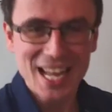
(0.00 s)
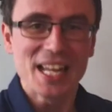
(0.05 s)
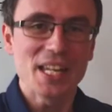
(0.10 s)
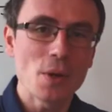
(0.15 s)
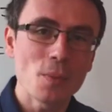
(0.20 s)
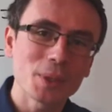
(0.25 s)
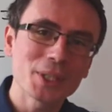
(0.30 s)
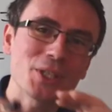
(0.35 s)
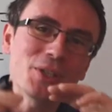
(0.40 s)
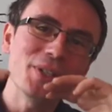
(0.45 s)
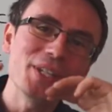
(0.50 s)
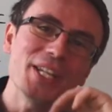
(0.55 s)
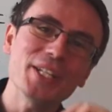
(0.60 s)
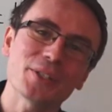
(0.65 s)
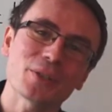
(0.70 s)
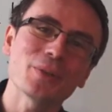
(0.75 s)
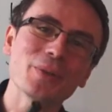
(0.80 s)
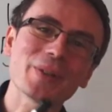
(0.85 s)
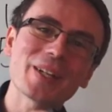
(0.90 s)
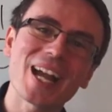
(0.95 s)
Now what you
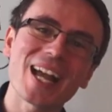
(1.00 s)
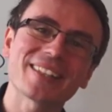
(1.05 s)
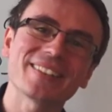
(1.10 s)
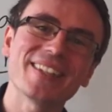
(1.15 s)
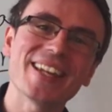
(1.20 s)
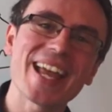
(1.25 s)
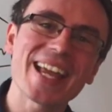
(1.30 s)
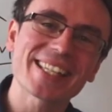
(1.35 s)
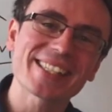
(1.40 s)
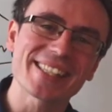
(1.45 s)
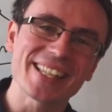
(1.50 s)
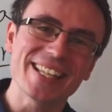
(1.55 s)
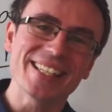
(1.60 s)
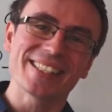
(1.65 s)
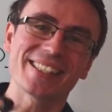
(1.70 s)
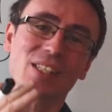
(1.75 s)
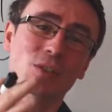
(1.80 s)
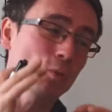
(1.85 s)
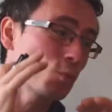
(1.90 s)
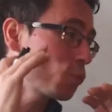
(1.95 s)
need to look at next
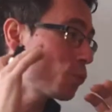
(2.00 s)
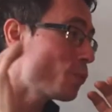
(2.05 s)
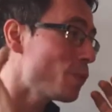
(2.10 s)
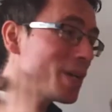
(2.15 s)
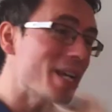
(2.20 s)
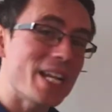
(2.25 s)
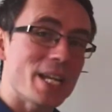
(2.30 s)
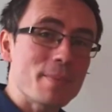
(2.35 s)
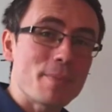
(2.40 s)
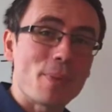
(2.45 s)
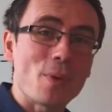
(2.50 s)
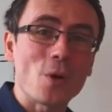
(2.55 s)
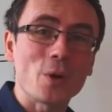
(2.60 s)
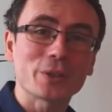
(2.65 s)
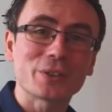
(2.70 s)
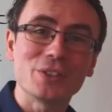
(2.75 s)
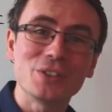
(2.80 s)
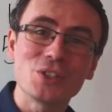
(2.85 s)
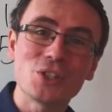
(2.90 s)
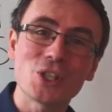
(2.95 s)
is this really
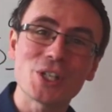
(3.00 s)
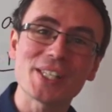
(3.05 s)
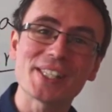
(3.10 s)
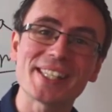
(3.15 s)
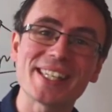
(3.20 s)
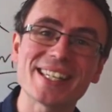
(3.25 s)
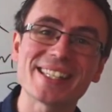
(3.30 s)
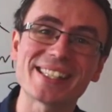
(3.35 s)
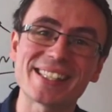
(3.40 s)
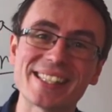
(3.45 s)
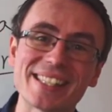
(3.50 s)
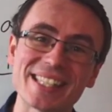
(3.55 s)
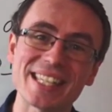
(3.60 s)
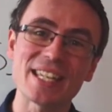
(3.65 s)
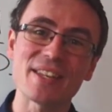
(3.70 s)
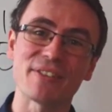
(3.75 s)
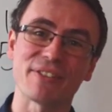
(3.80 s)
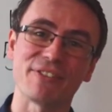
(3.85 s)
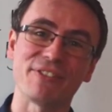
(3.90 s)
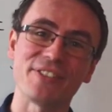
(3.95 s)
important
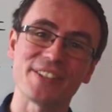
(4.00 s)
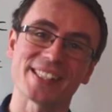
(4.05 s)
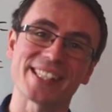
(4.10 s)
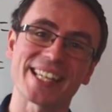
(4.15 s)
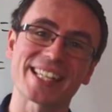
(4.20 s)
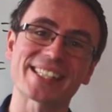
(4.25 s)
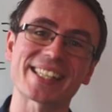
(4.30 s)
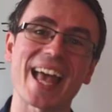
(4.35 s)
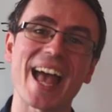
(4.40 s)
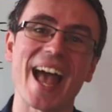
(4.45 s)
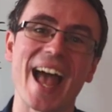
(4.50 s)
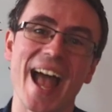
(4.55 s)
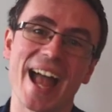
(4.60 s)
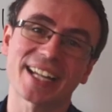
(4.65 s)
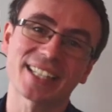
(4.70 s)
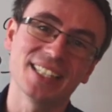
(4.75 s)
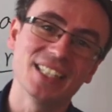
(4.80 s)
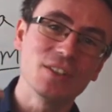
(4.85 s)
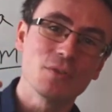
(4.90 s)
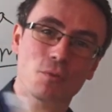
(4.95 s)
GCSE physics
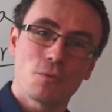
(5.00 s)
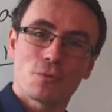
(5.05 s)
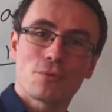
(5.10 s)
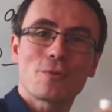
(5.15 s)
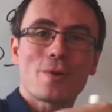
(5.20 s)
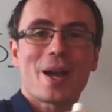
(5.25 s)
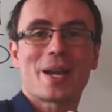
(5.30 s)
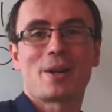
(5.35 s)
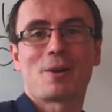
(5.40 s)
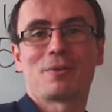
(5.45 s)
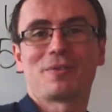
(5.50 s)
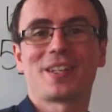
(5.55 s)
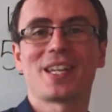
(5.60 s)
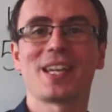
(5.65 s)
hack right over